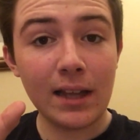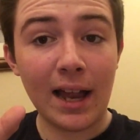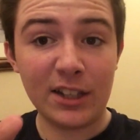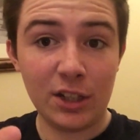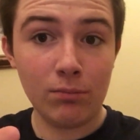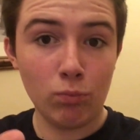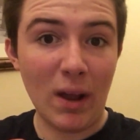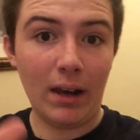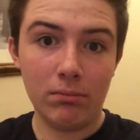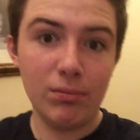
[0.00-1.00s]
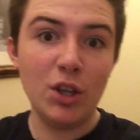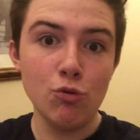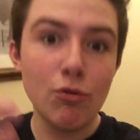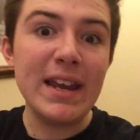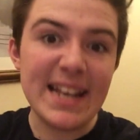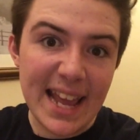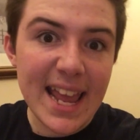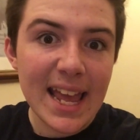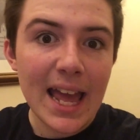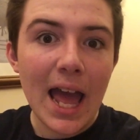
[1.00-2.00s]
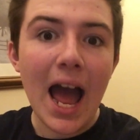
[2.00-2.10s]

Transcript: and well, you read it.